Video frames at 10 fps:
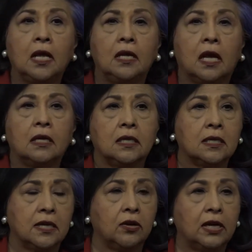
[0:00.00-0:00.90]
not
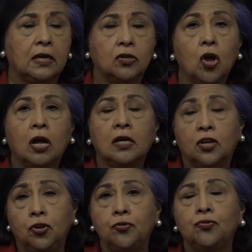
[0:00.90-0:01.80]
necessarily, and talk
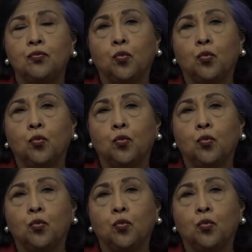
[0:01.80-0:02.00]
and use